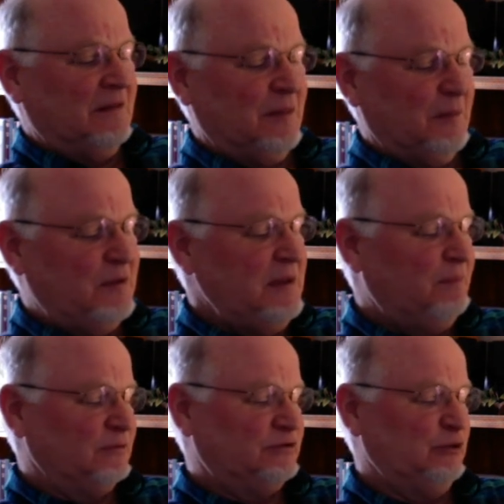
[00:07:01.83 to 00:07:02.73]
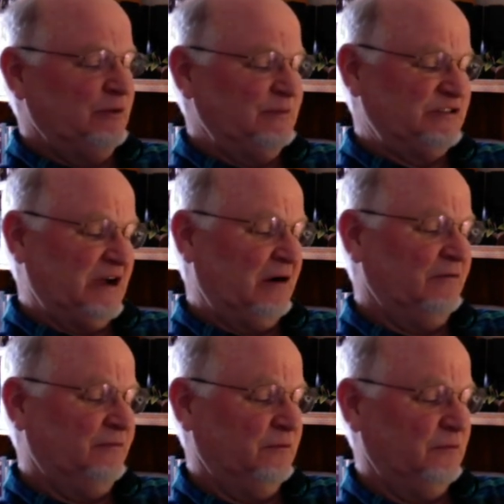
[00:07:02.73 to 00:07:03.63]
the people to himself,
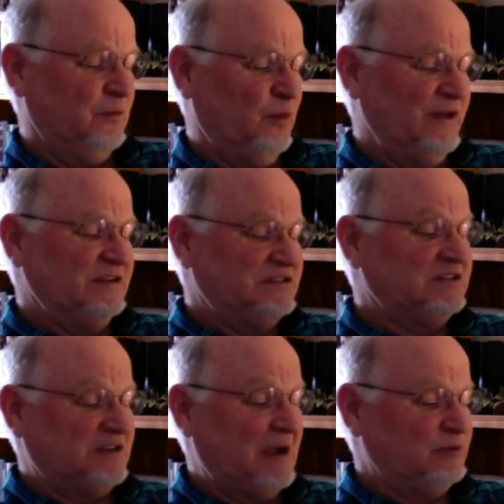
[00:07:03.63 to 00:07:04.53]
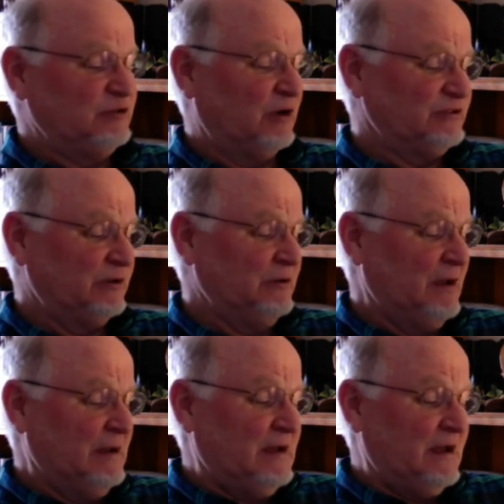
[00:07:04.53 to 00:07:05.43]
with his disciples also,
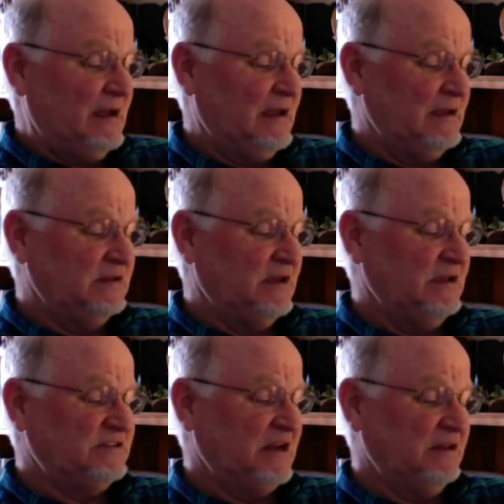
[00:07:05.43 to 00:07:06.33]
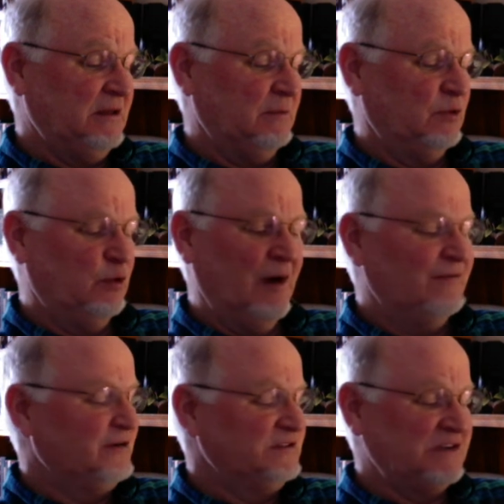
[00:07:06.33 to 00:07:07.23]
he said to them,
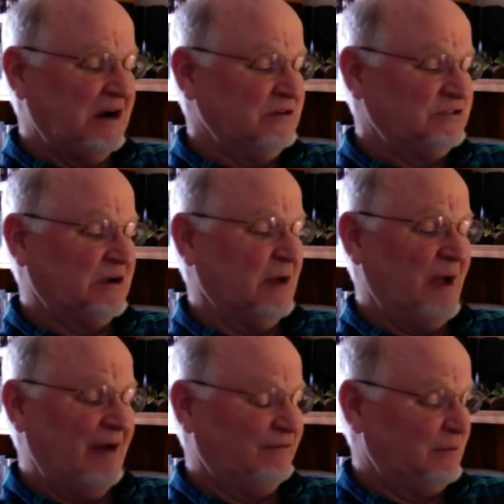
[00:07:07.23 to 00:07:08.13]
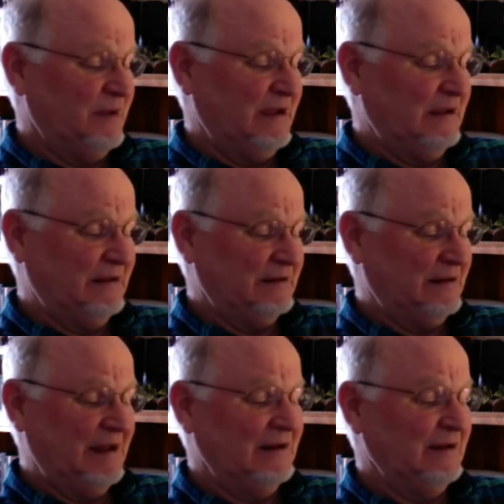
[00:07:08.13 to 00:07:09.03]
whoever desires to come after me,
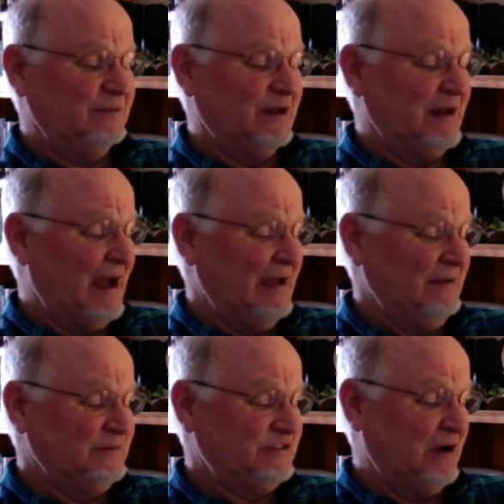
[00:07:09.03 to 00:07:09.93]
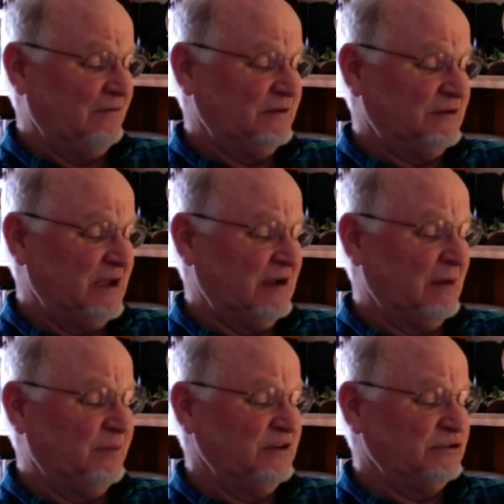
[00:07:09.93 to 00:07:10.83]
let him deny himself and take
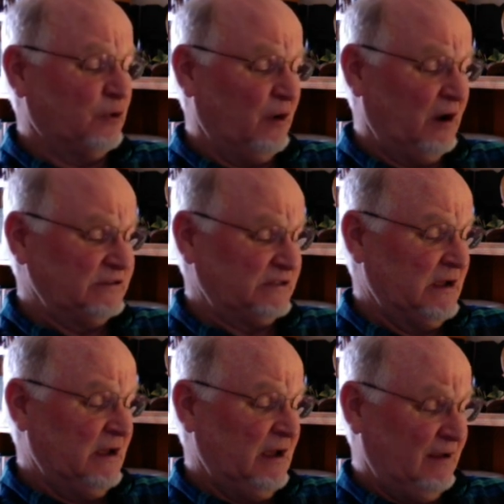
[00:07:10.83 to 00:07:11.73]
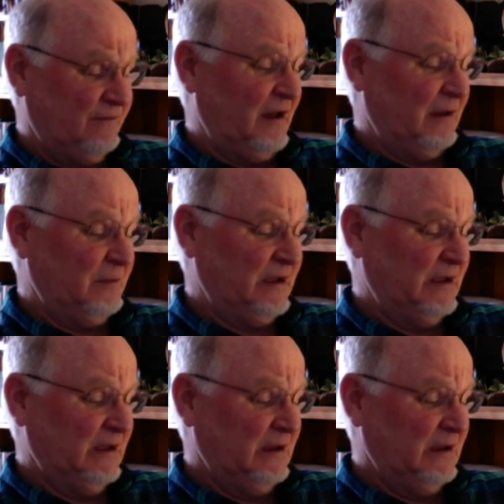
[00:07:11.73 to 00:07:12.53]
up his cross and follow me.